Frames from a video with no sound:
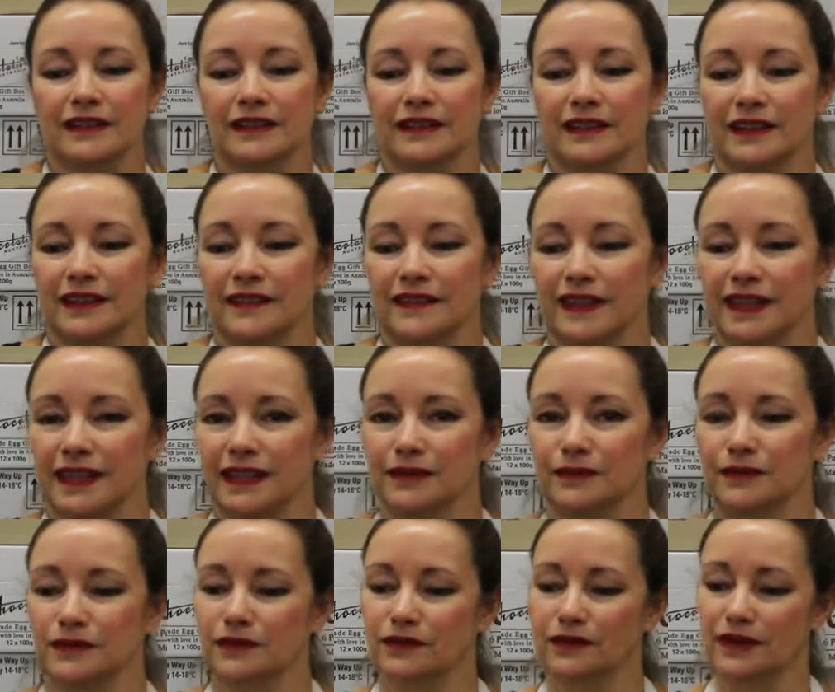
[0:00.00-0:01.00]
And then
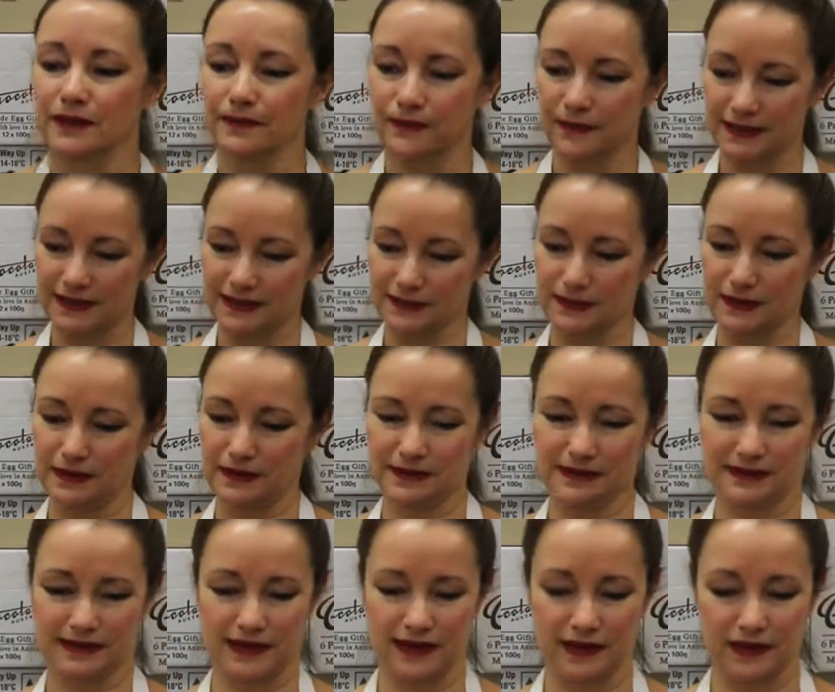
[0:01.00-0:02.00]
grab this one,
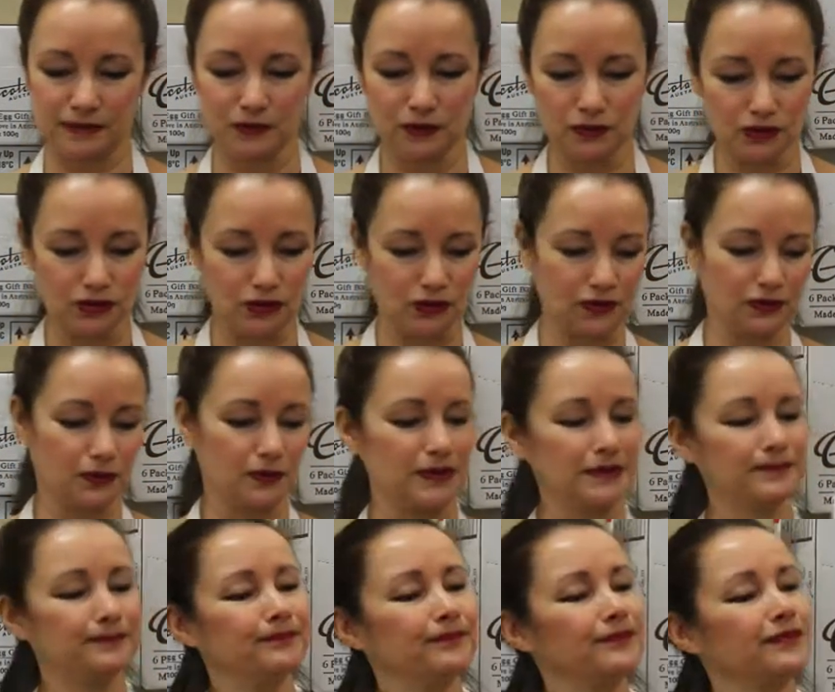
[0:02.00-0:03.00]
there's another milk chocolate
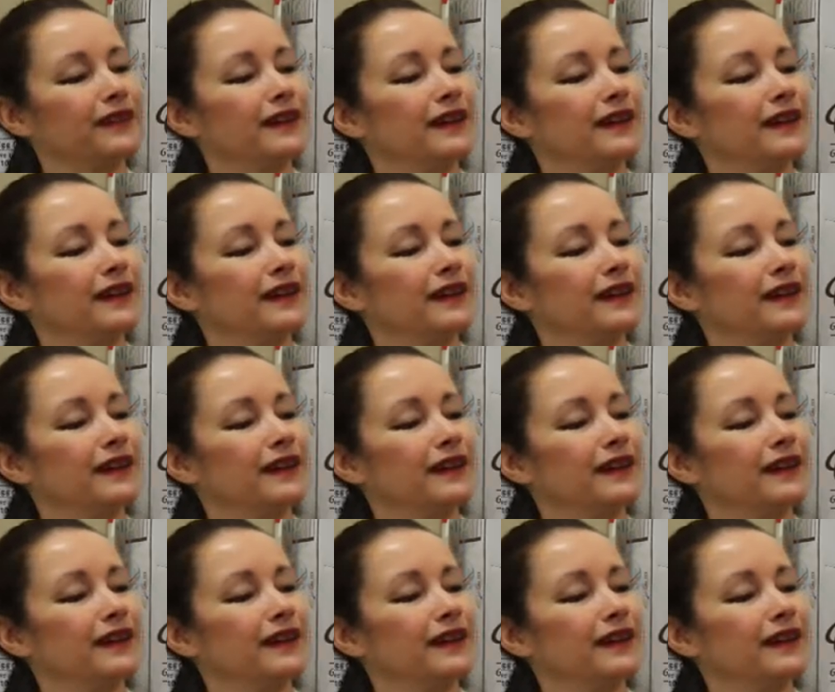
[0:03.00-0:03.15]
one.